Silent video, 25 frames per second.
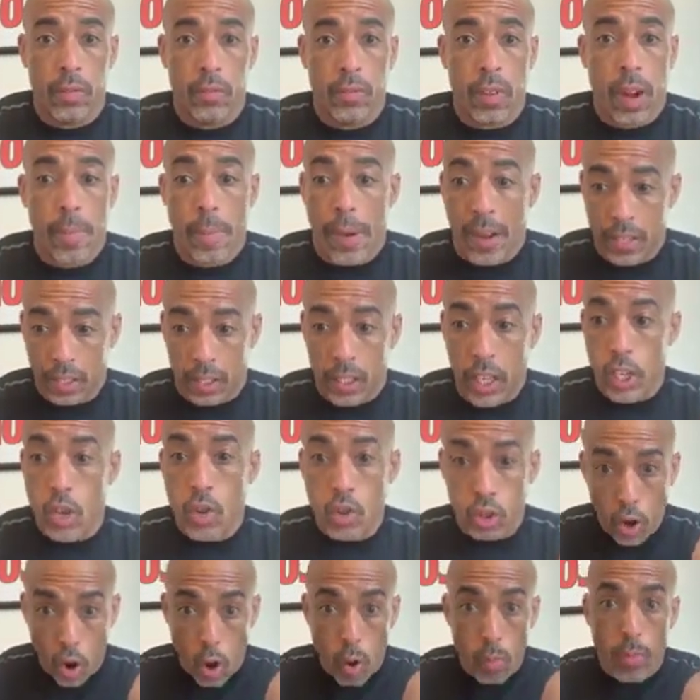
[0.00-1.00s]
right? My son,
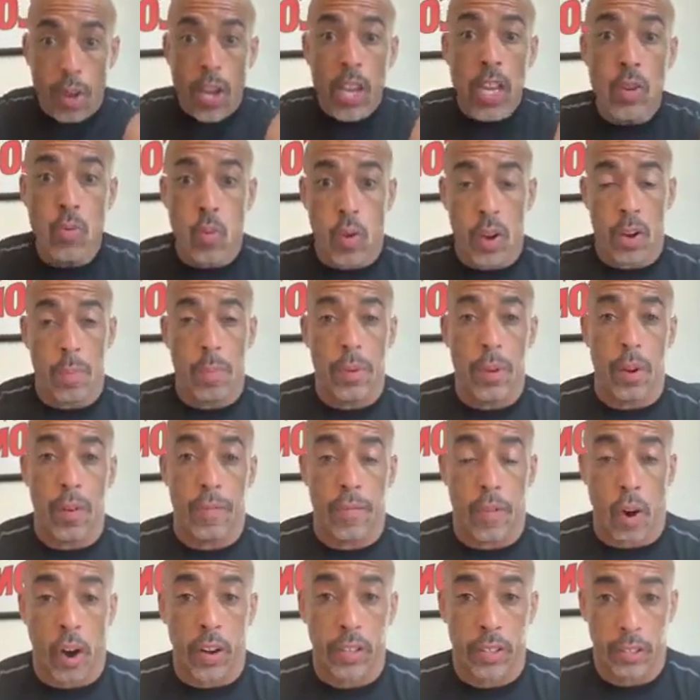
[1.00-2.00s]
you told me you want to be
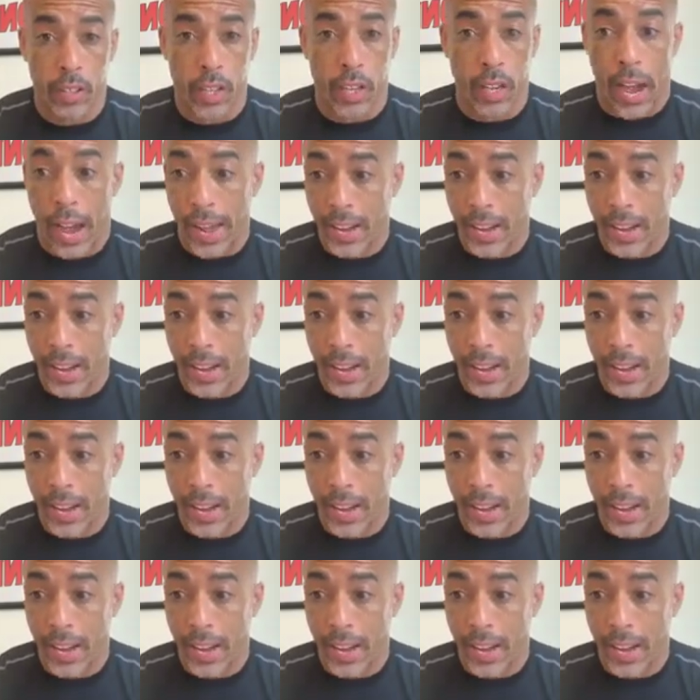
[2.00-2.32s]
on varsity.